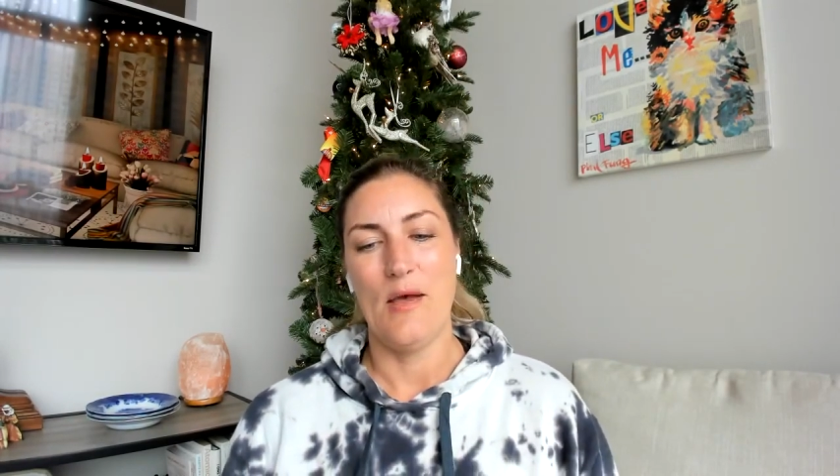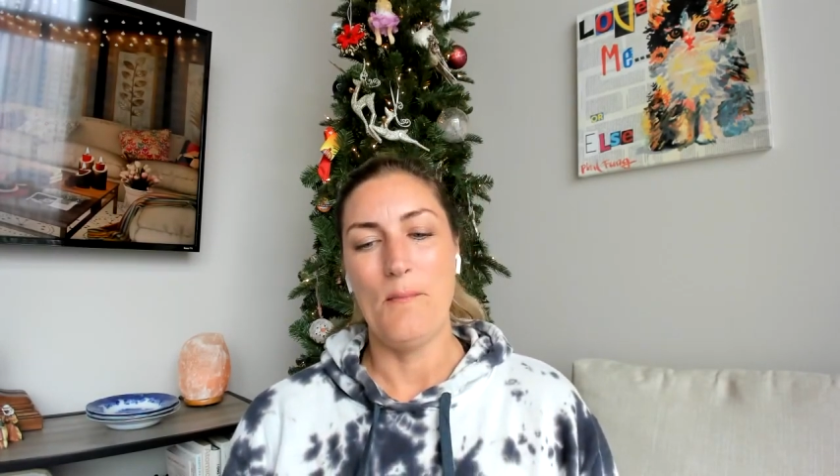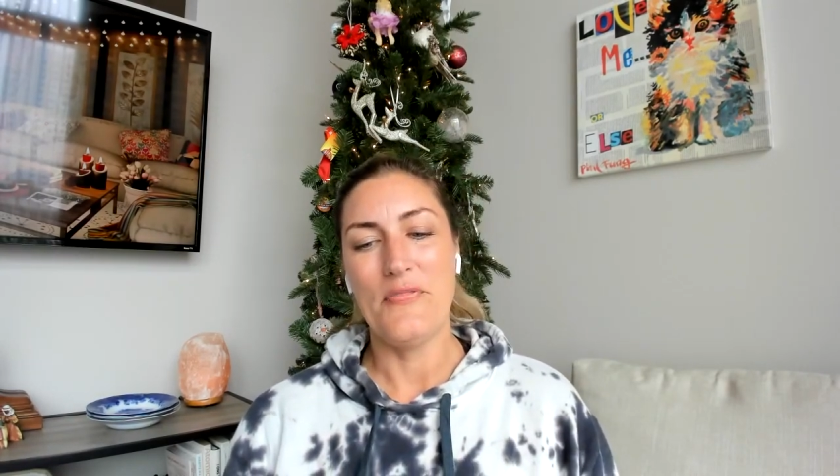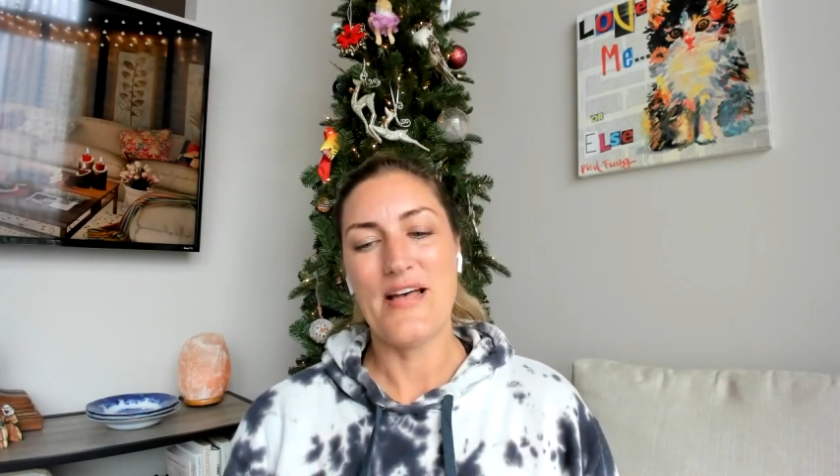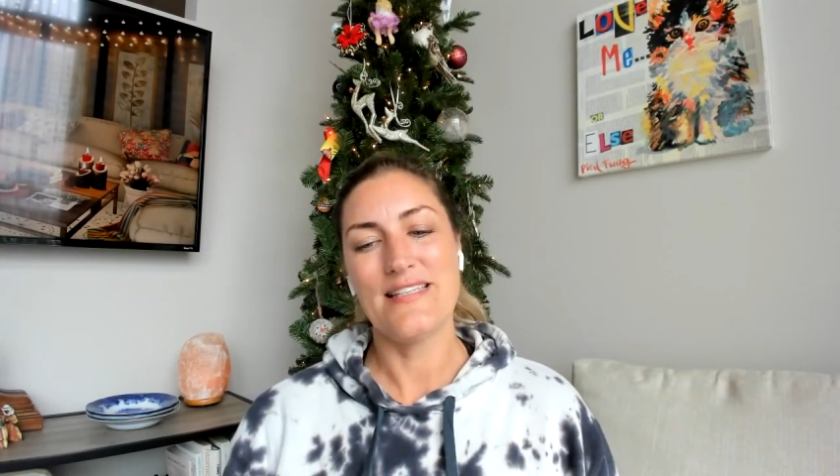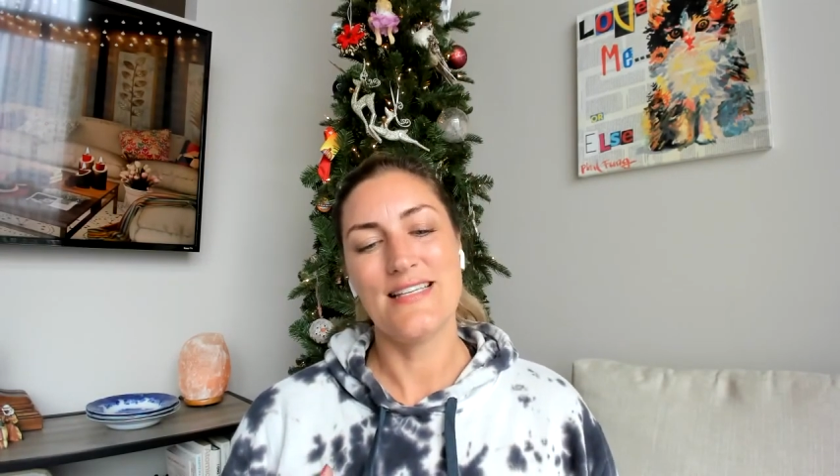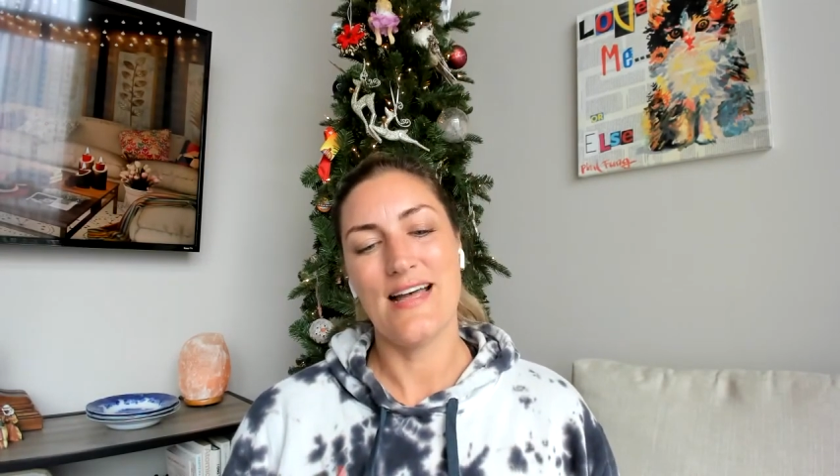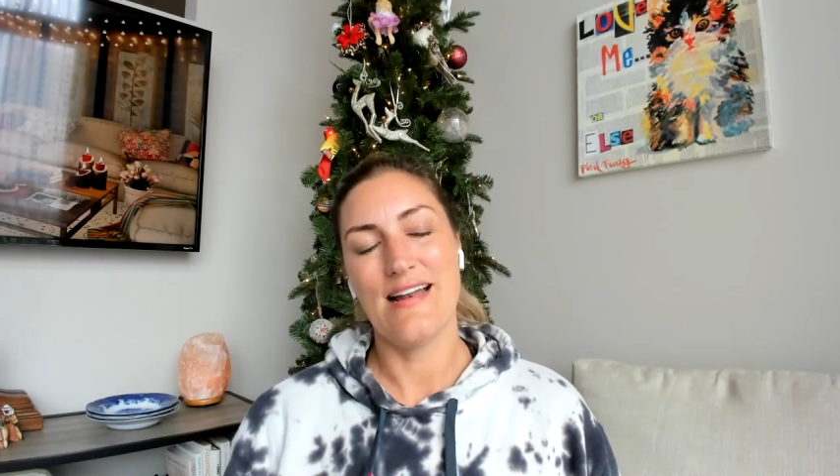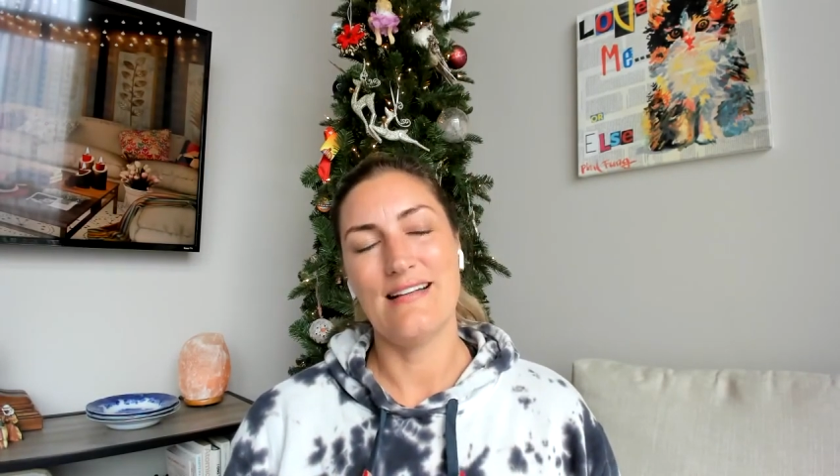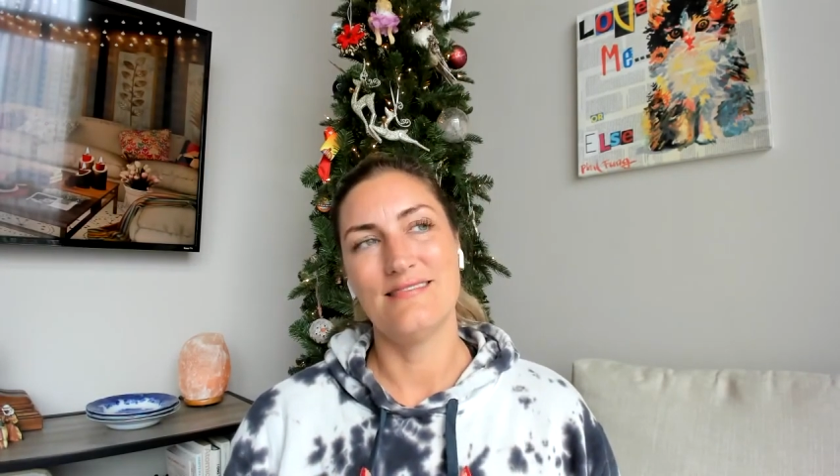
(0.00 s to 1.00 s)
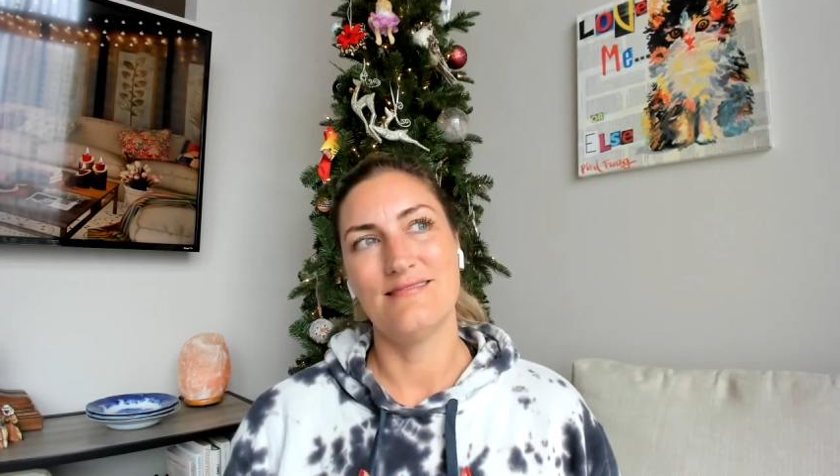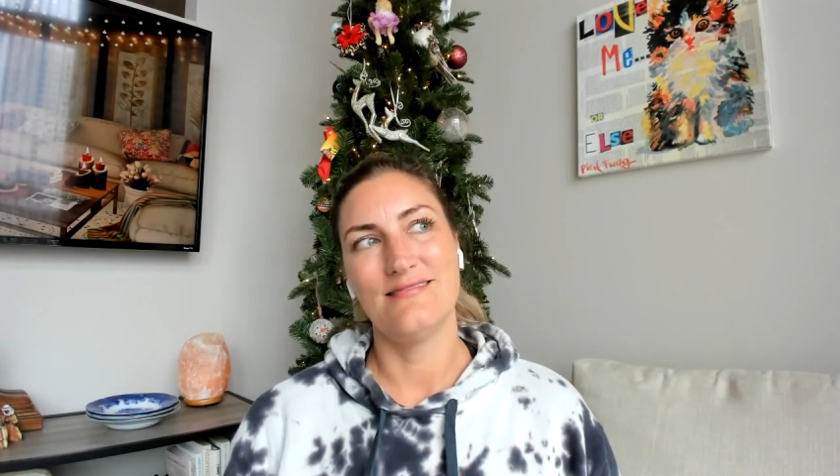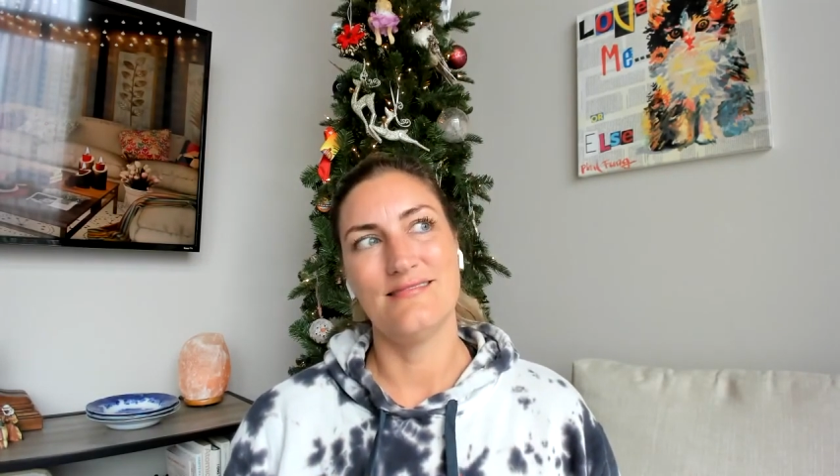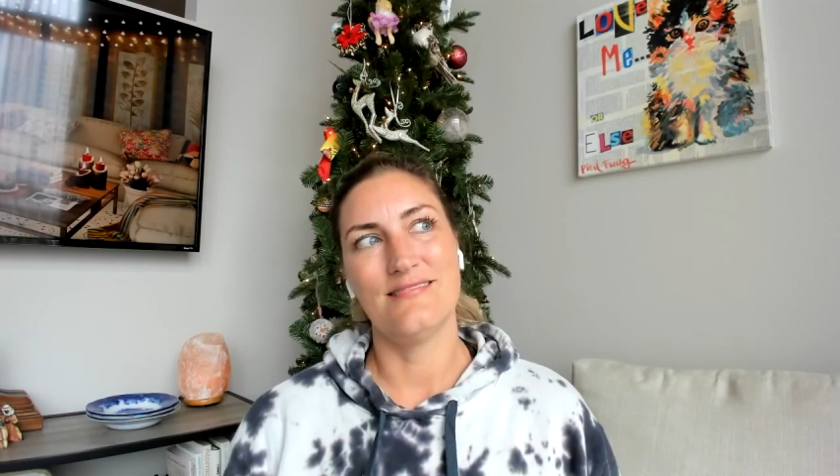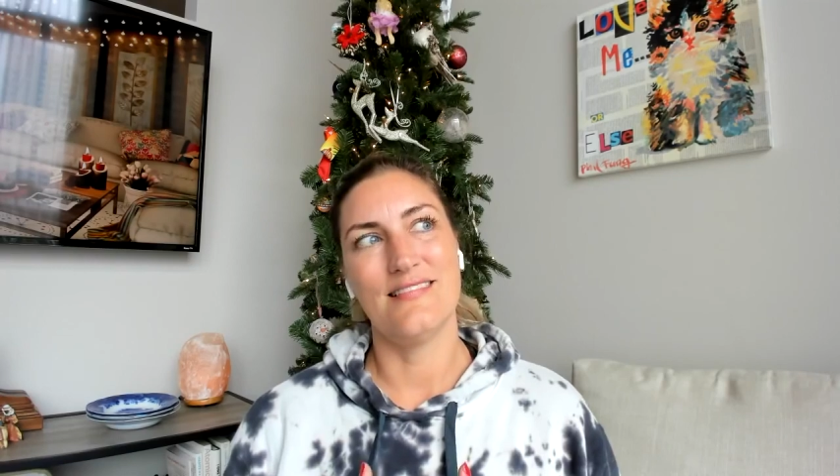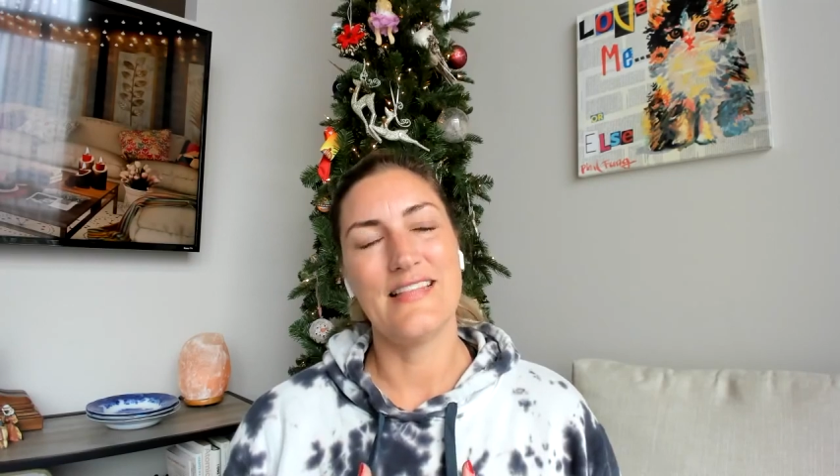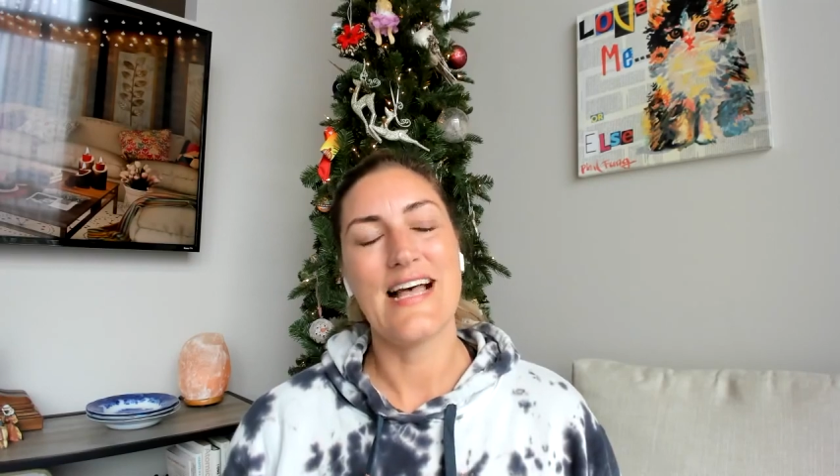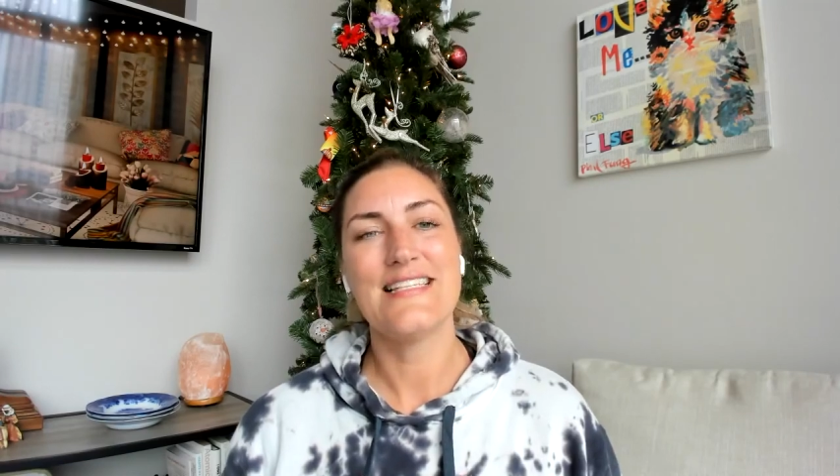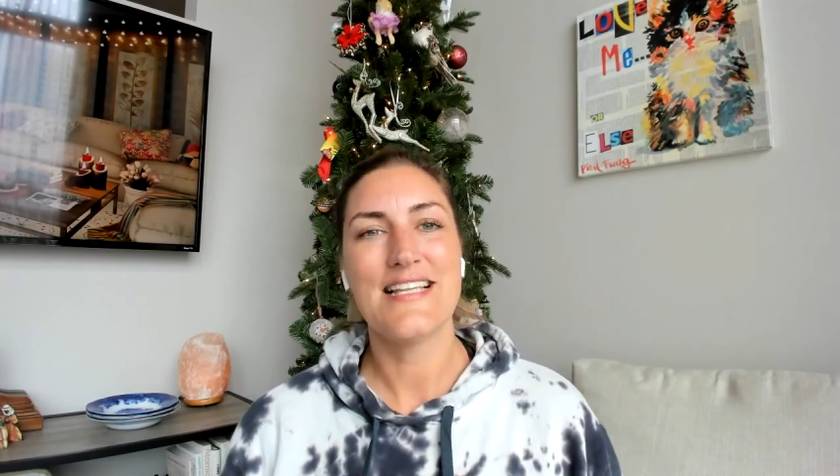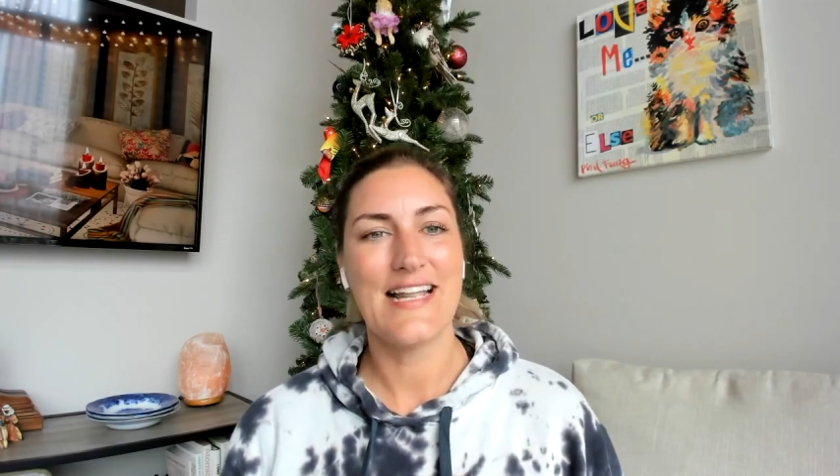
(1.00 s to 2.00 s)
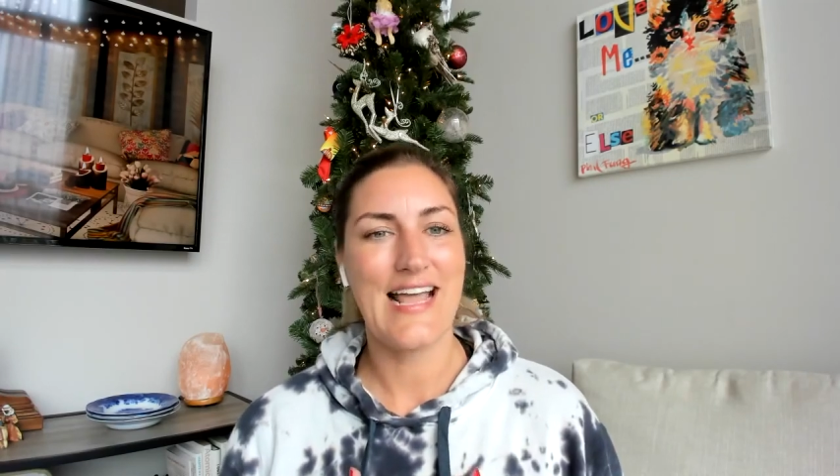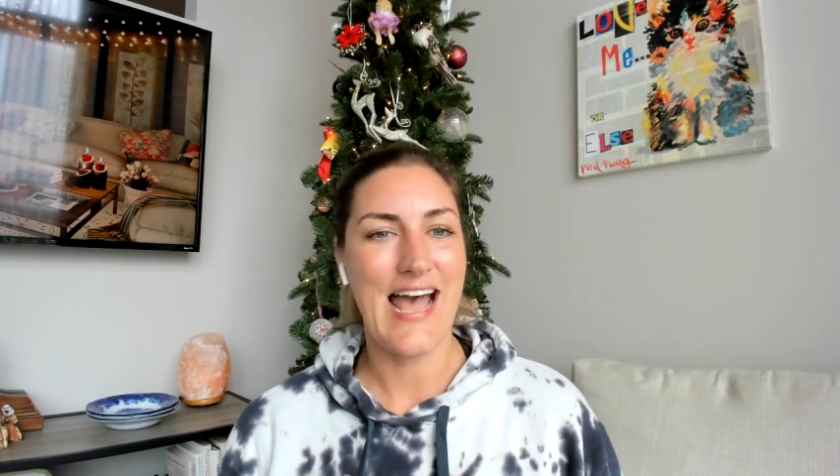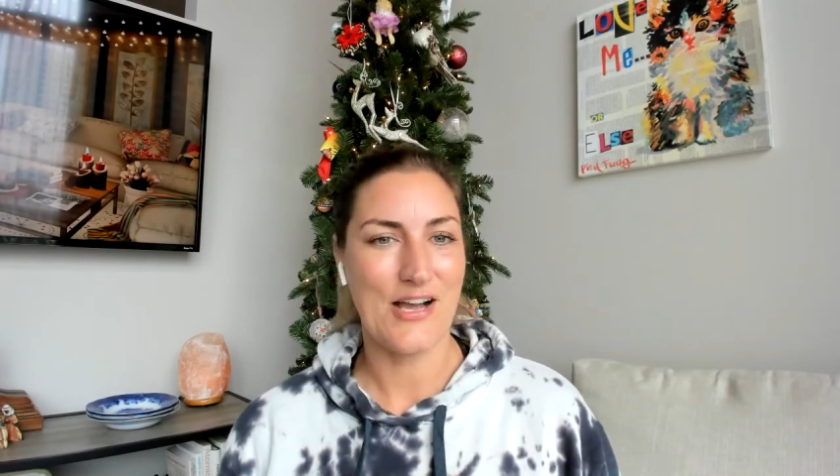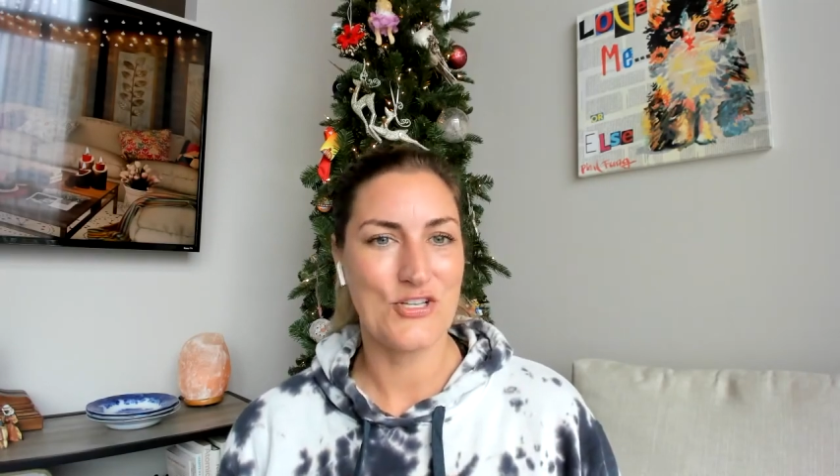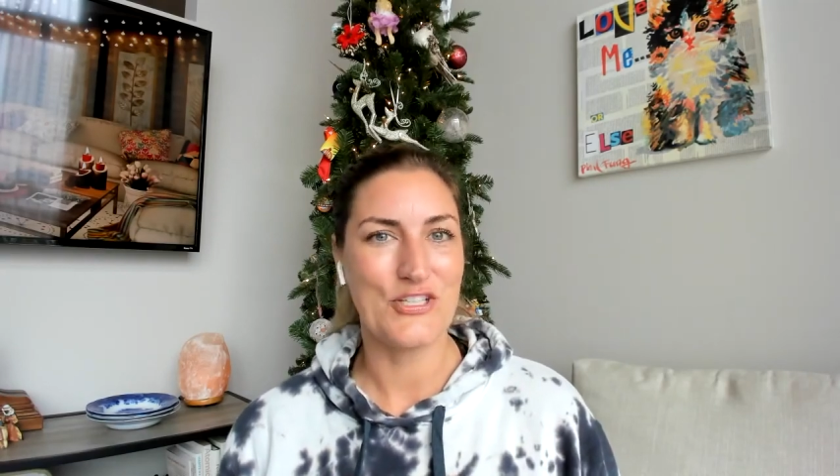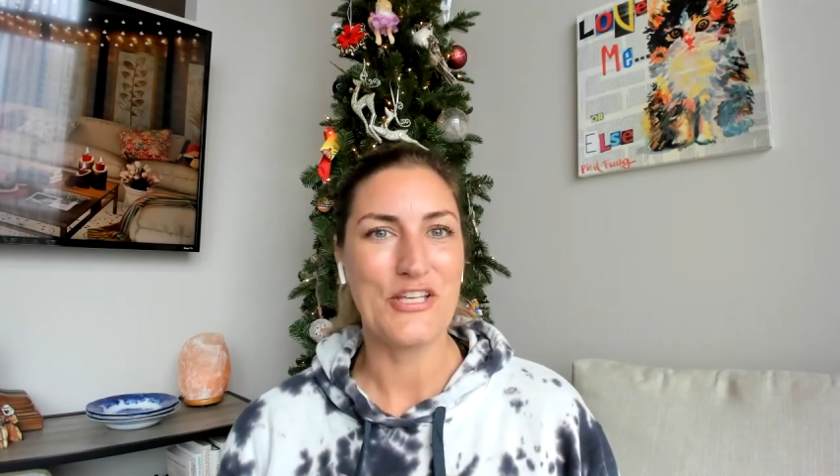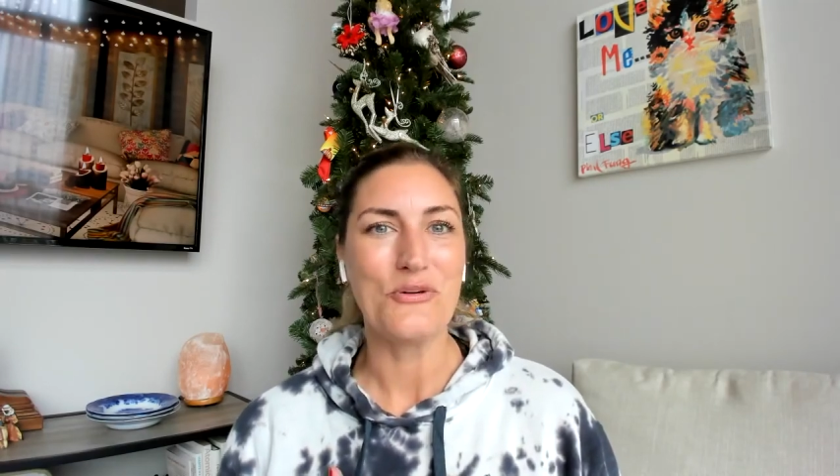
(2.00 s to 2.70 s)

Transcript: But that's not actually